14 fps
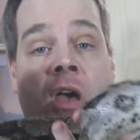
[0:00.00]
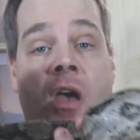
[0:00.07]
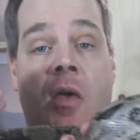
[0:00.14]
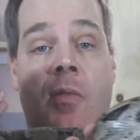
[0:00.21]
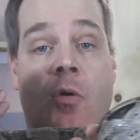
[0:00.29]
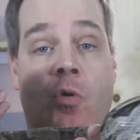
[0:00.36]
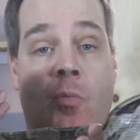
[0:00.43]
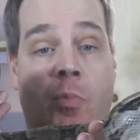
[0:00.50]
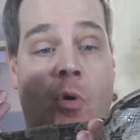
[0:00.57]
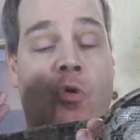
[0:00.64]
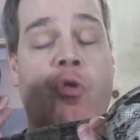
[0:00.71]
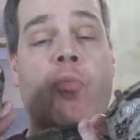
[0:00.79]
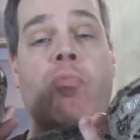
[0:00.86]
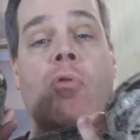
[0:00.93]
And they were
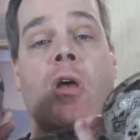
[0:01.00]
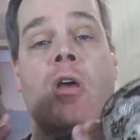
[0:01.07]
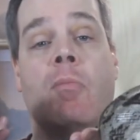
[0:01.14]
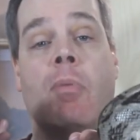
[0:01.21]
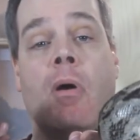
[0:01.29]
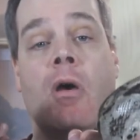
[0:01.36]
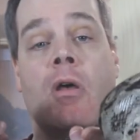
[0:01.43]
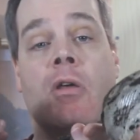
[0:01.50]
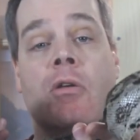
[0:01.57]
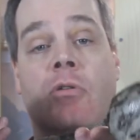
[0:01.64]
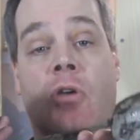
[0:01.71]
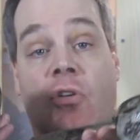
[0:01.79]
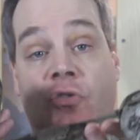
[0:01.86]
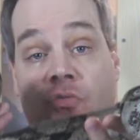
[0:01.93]
both bred by
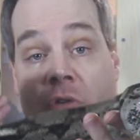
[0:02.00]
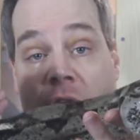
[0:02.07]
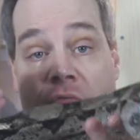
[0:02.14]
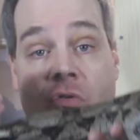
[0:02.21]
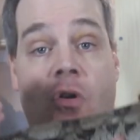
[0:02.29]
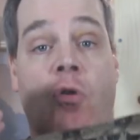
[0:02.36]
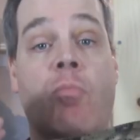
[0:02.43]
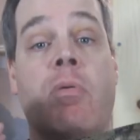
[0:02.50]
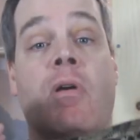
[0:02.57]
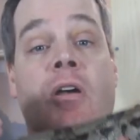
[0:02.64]
Gus Renfro